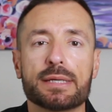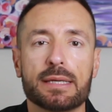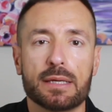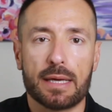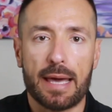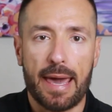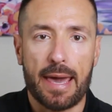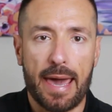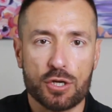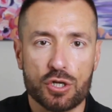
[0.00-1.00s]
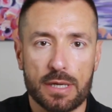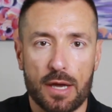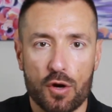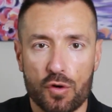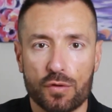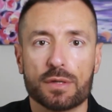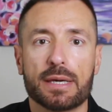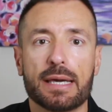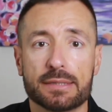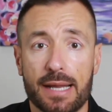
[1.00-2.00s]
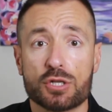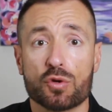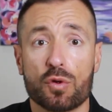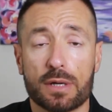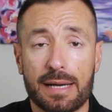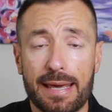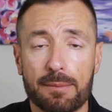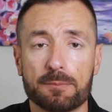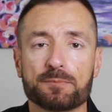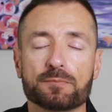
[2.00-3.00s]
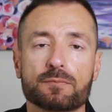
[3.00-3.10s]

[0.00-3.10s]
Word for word: that he actually earned international acclaim